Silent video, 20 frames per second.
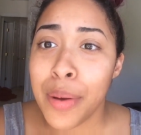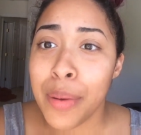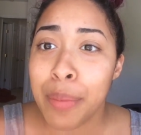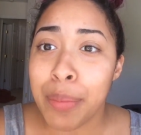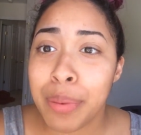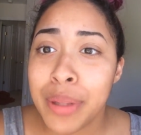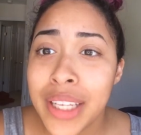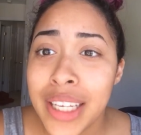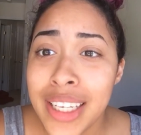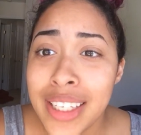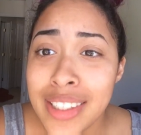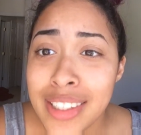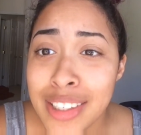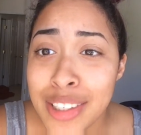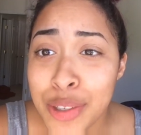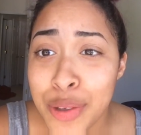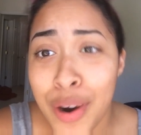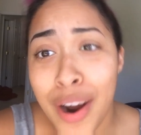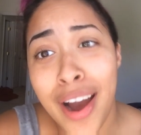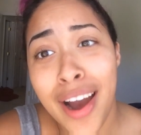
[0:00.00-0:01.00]
please
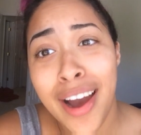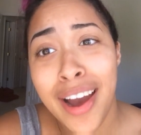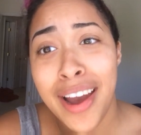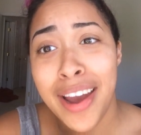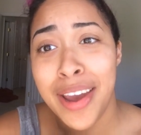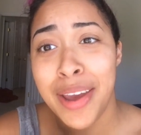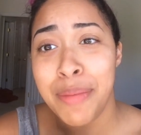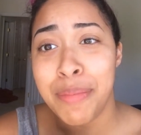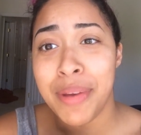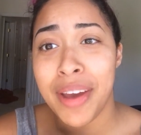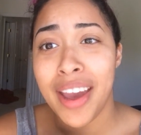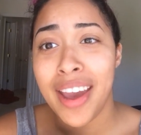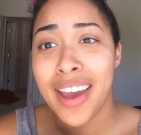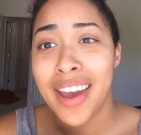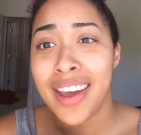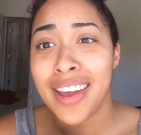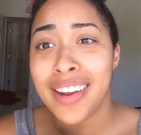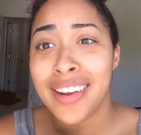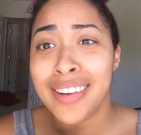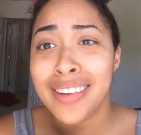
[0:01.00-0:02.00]
subscribe
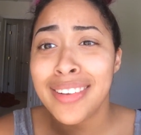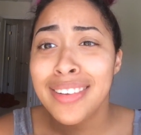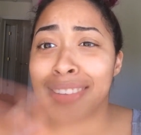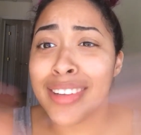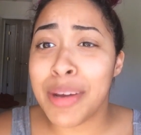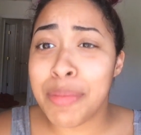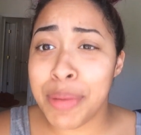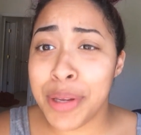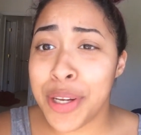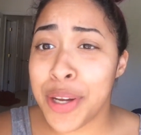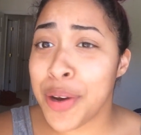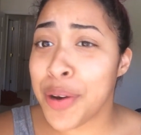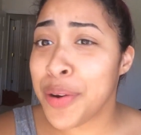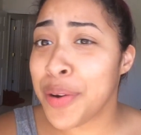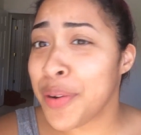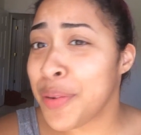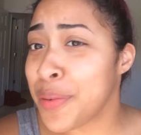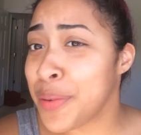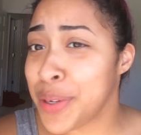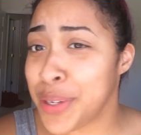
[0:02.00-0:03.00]
and let me
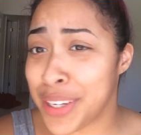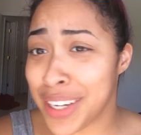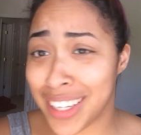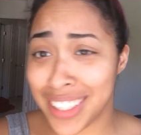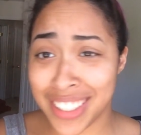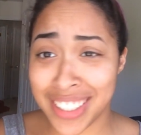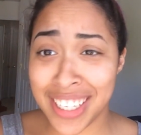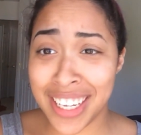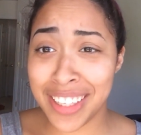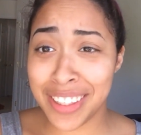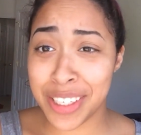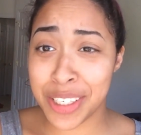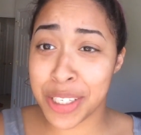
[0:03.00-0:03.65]
know what you guys think.